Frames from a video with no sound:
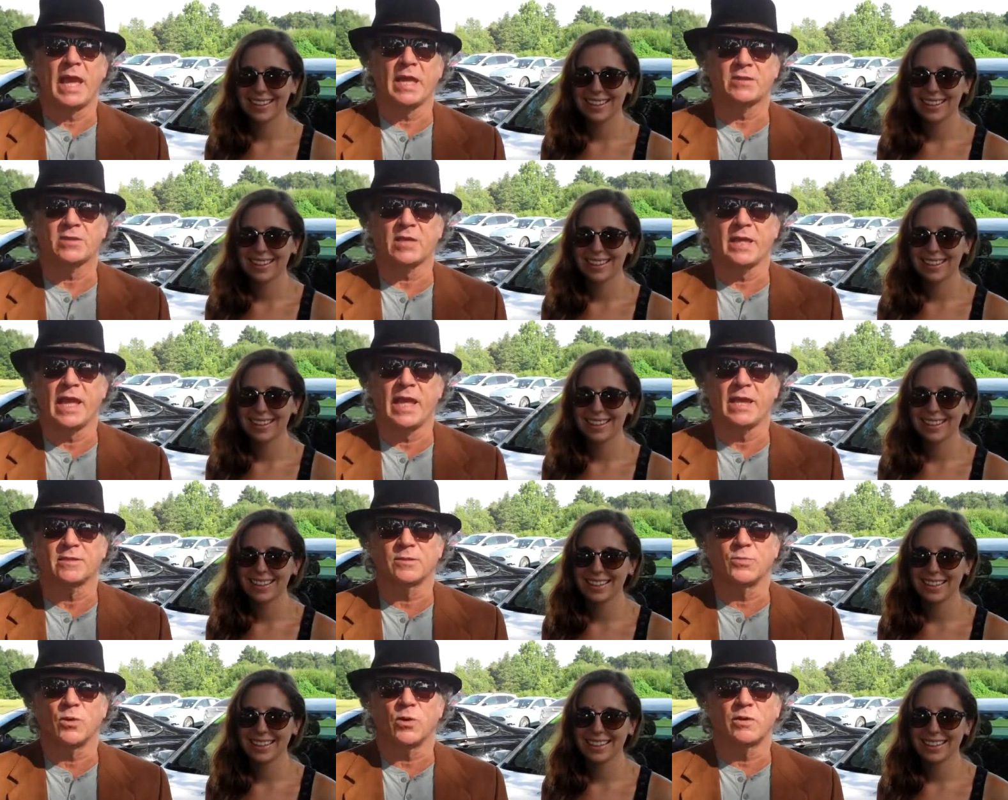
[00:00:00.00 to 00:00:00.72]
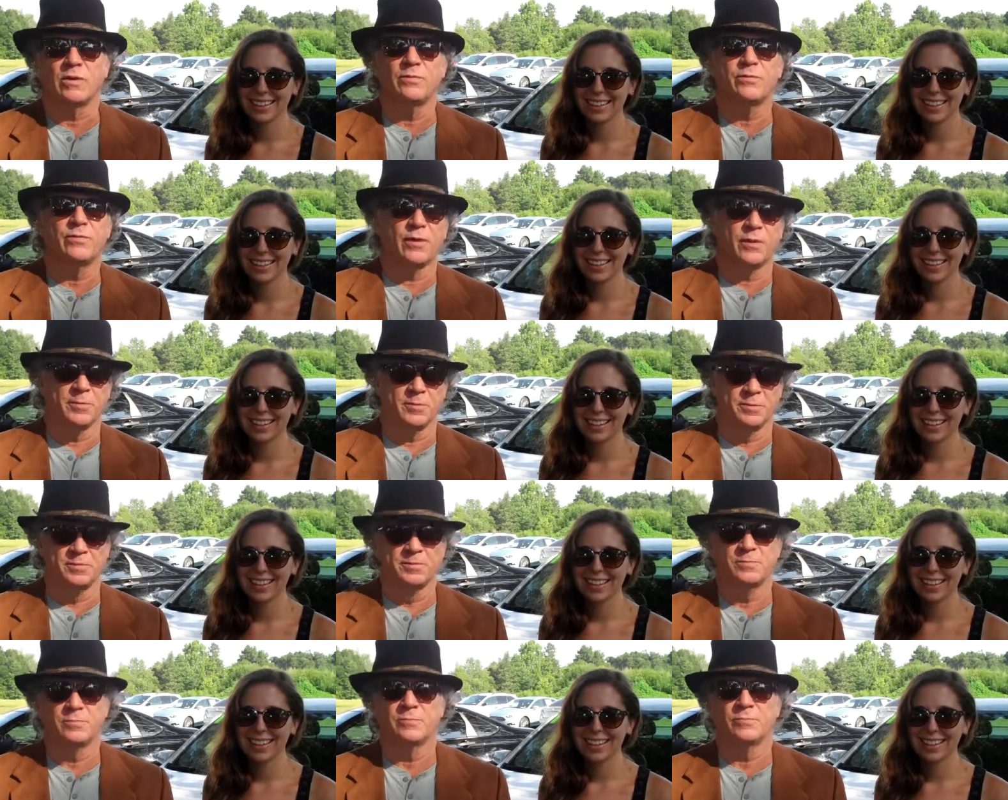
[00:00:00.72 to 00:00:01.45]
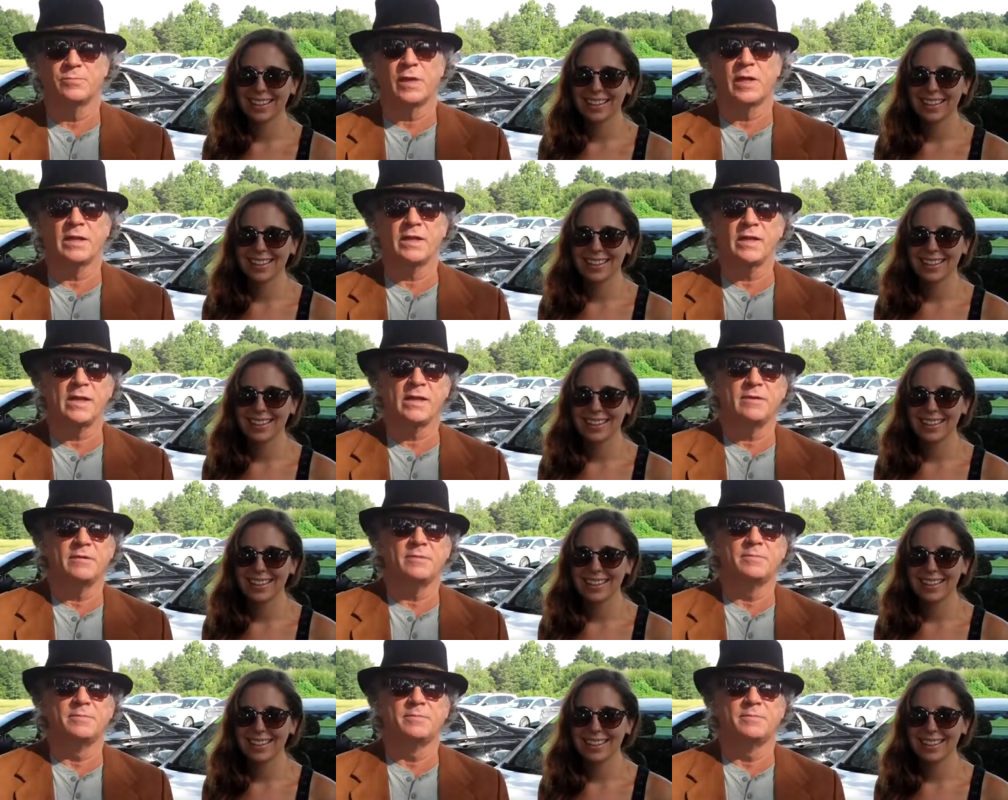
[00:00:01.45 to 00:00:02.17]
Speaker 1: Ashley has more info right now.